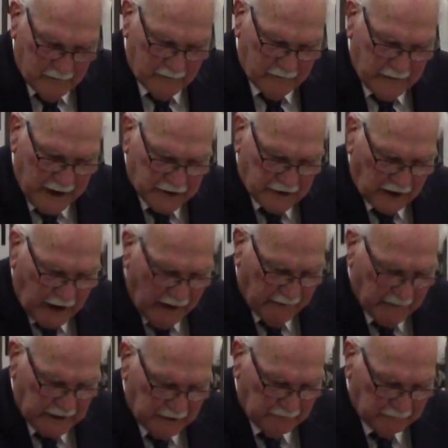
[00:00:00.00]
that's
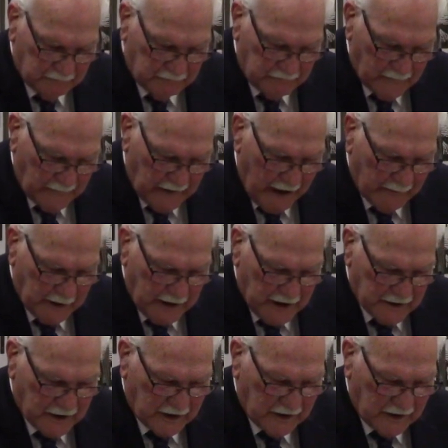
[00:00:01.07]
leaven. Leaven is a,